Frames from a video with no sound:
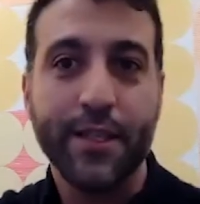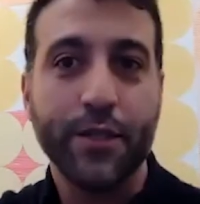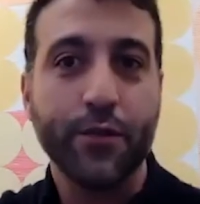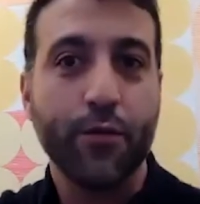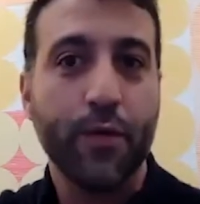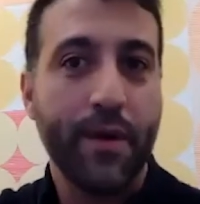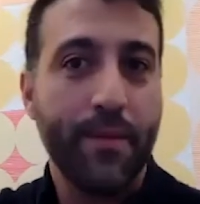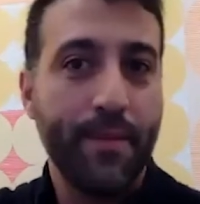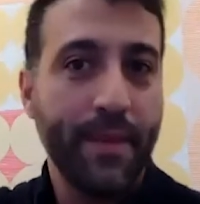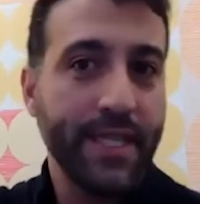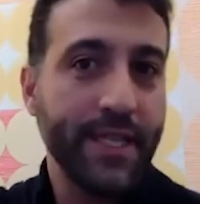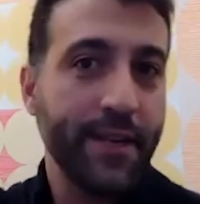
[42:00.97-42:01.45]
is
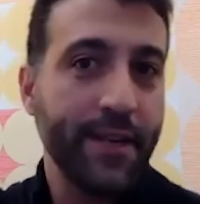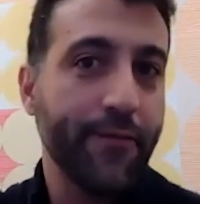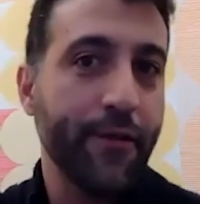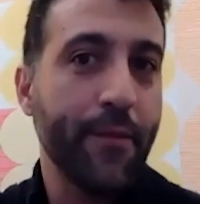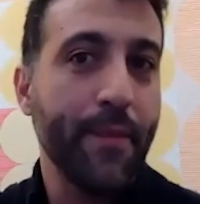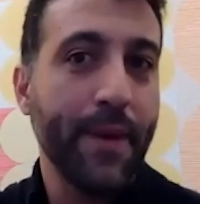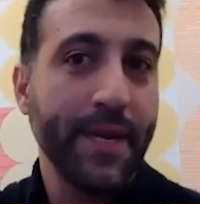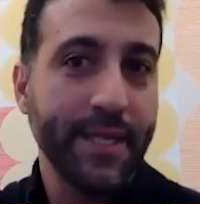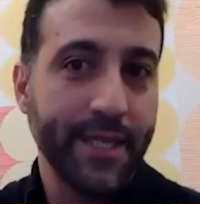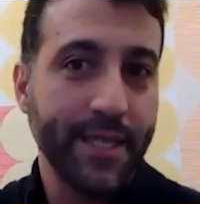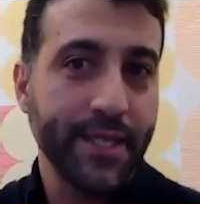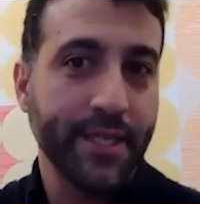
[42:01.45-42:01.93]
where
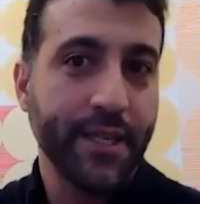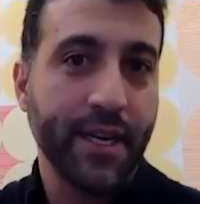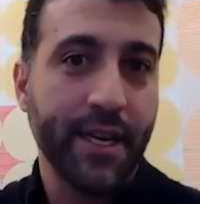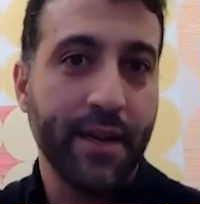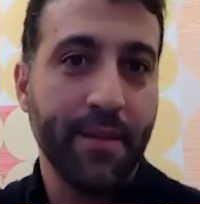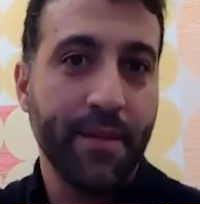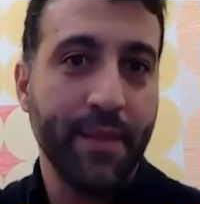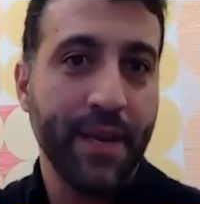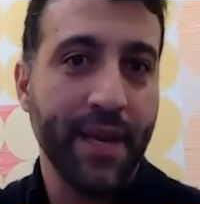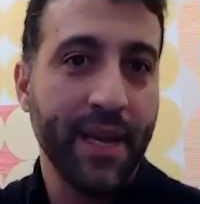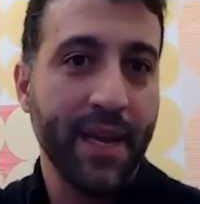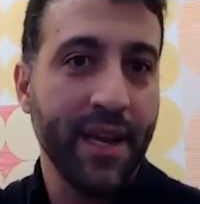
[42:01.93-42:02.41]
misinformation is going
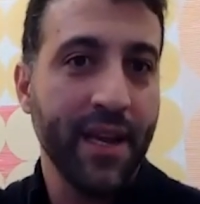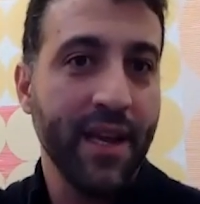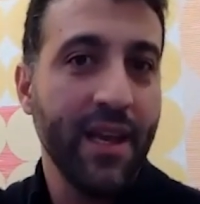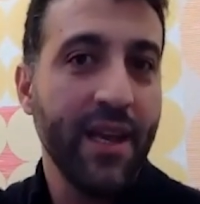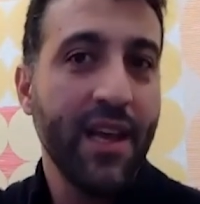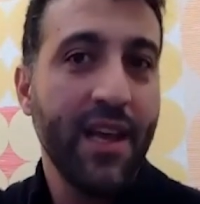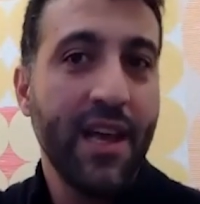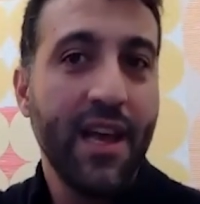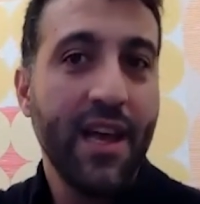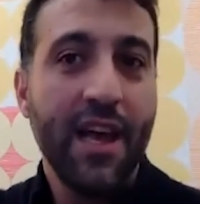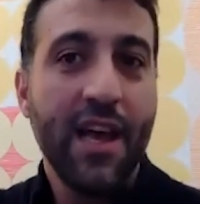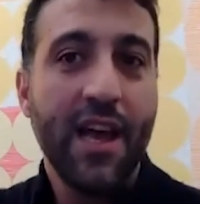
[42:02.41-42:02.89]
to be.
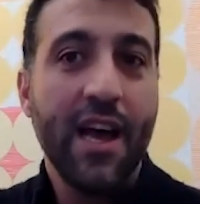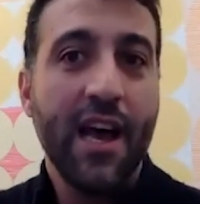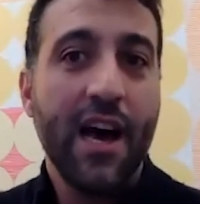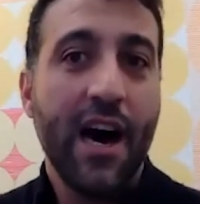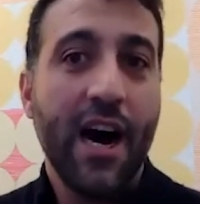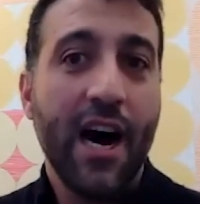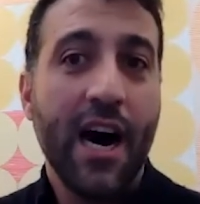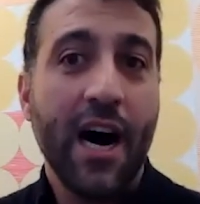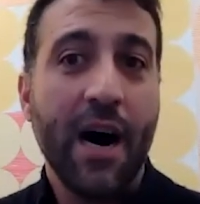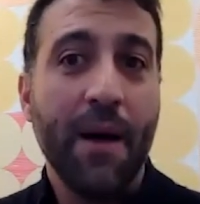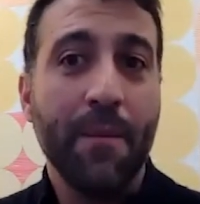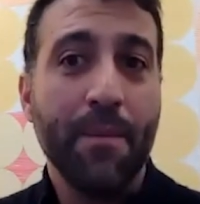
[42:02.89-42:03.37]

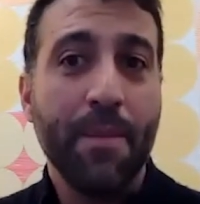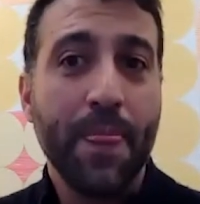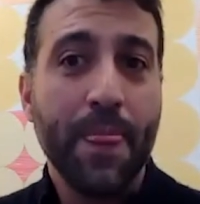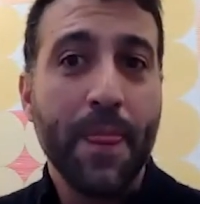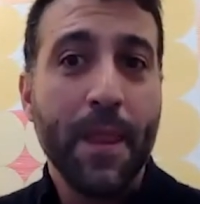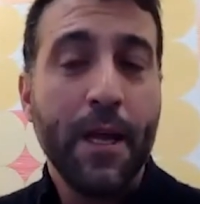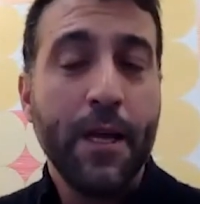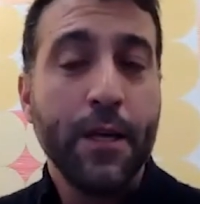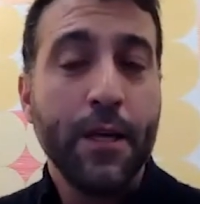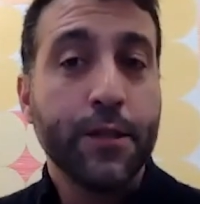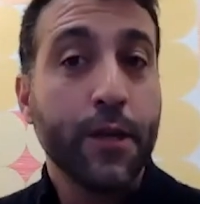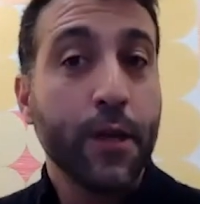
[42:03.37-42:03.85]

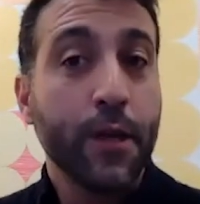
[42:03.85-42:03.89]
So